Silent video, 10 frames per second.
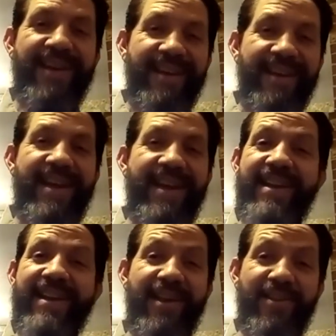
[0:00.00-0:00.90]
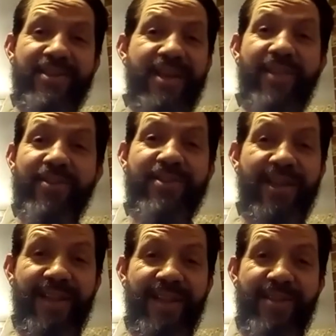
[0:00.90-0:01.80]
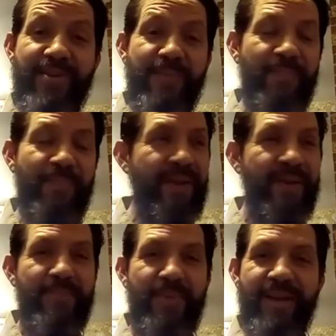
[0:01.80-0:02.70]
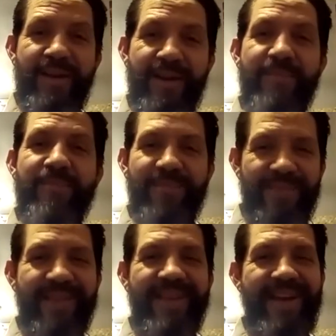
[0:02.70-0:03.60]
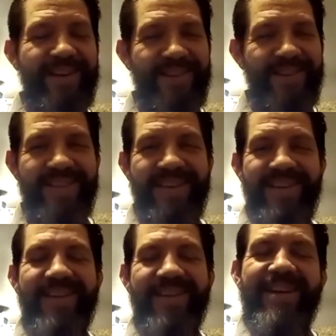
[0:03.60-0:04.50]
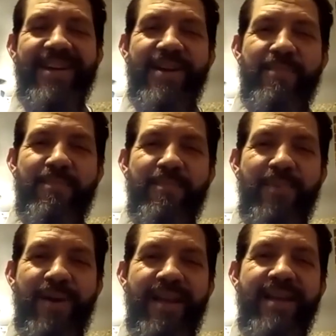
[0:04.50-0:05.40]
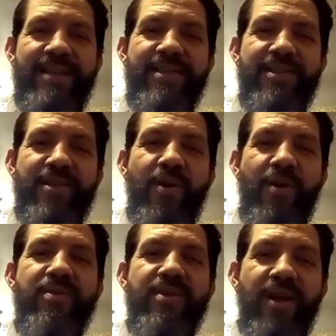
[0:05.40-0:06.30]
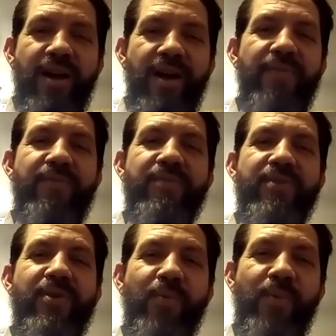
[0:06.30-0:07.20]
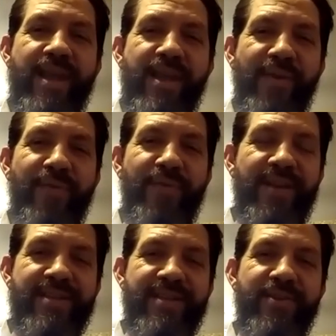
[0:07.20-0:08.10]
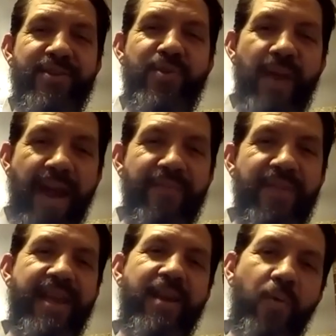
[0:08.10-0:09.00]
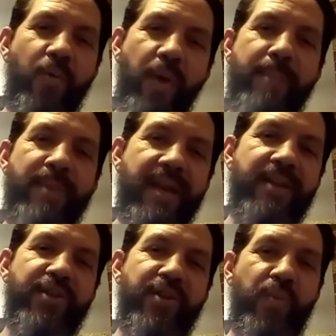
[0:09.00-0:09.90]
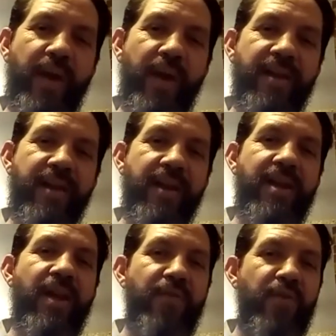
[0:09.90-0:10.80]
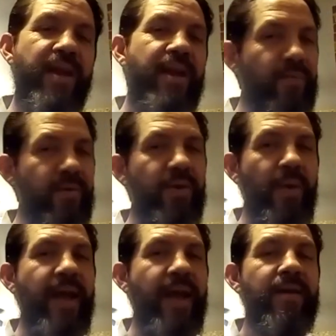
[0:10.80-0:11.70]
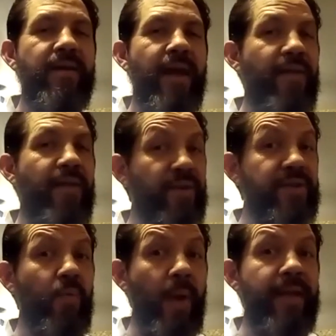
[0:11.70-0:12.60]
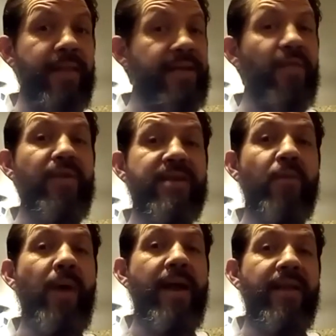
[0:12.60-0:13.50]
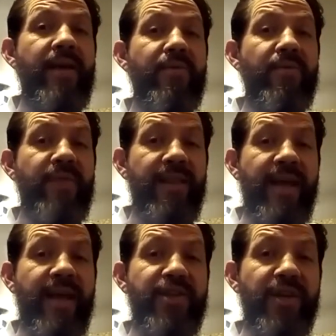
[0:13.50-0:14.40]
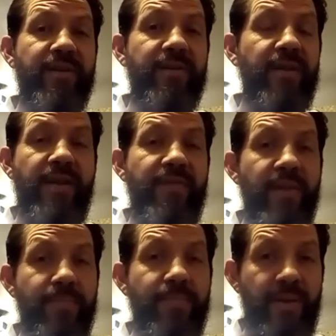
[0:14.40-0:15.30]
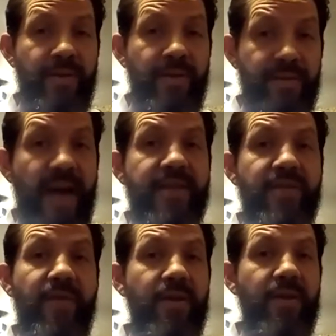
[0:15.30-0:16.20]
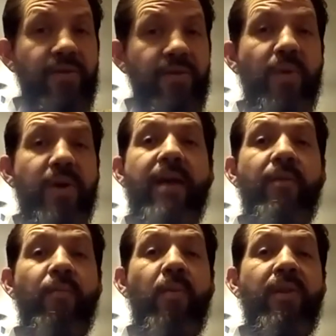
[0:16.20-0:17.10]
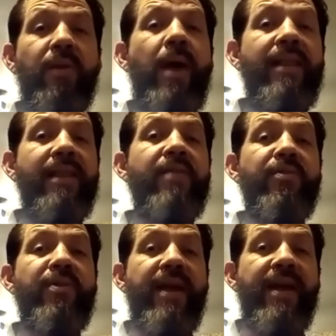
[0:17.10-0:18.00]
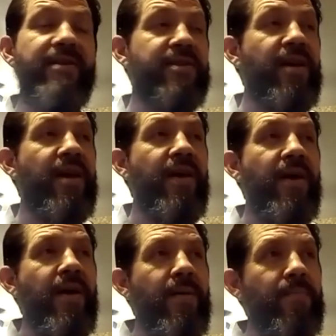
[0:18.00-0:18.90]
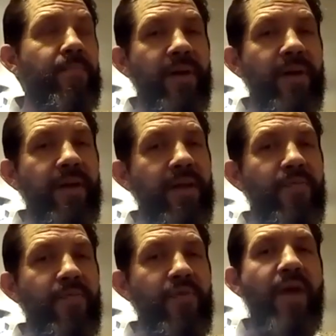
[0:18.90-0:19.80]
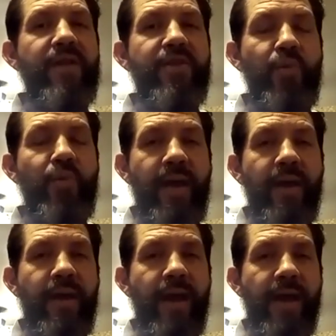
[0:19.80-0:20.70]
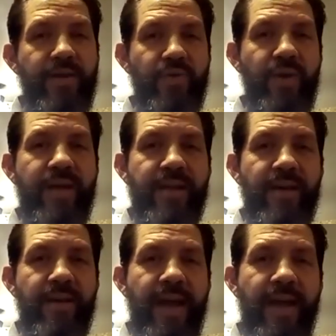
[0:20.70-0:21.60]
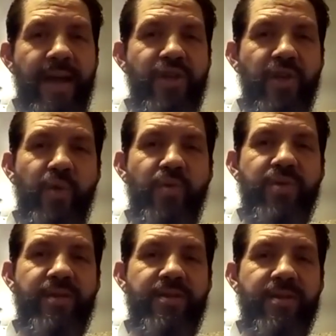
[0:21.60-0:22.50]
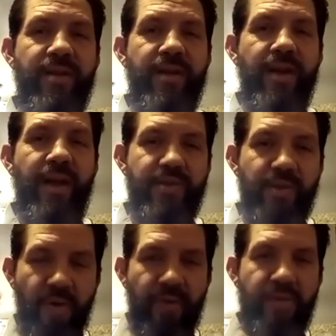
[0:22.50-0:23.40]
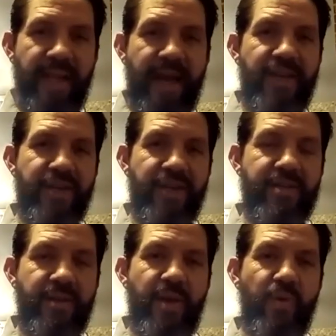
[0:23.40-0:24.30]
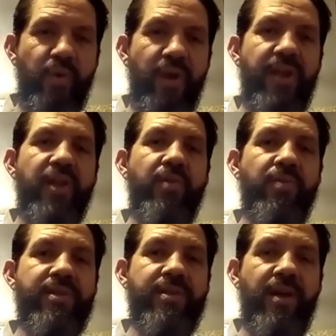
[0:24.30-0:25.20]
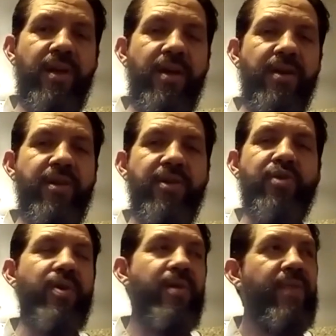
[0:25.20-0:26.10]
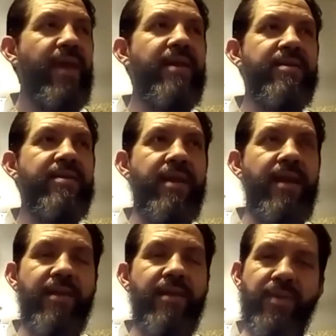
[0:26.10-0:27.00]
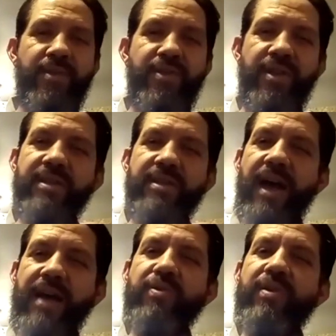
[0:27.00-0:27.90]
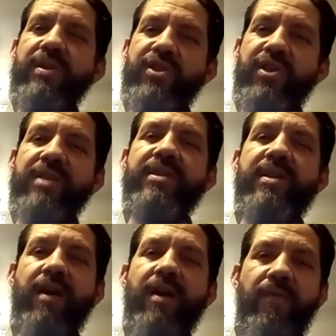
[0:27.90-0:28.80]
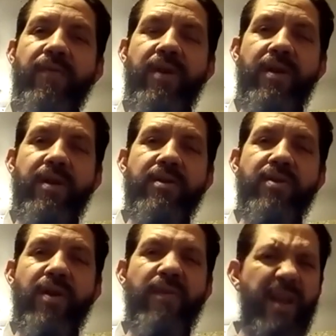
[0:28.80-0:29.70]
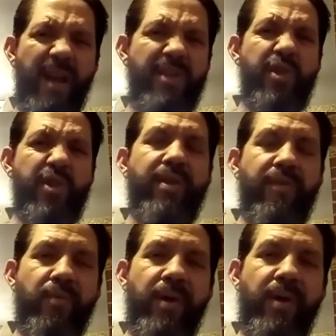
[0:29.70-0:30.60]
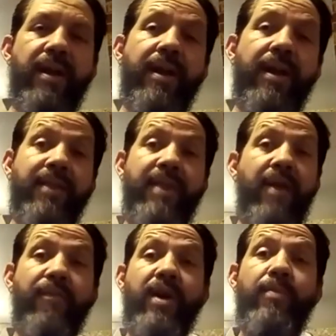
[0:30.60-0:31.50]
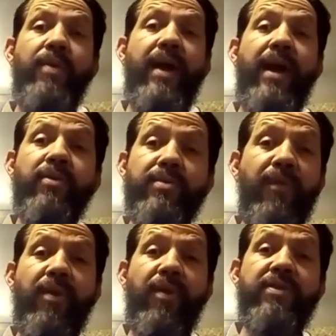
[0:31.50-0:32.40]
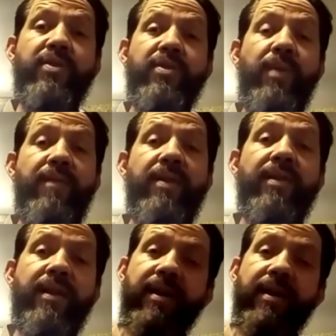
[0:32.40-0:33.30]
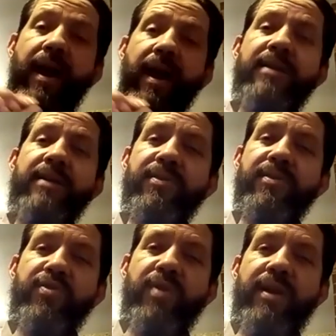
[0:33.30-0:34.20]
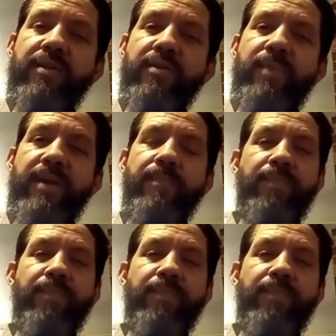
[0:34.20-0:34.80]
Yeah, and the other side looks like leather. But yeah, right there. But it's so tough to weave. It's because you have to get it wet, but not too wet. If you get it real wet and it feels like wet, that stuff feels like wet leather, that lashing, even the sides of it. You swear you had wet leather in your hands. But if you have that too wet and it dries out, it actually loosens. And so all those lashings, they get really loose. So the trick with that is to get it to where it's just hydrated just enough. So I soaked it for a while and I'll leave it out for a couple hours before I even start weaving. I'll let it kind of start to dry a little bit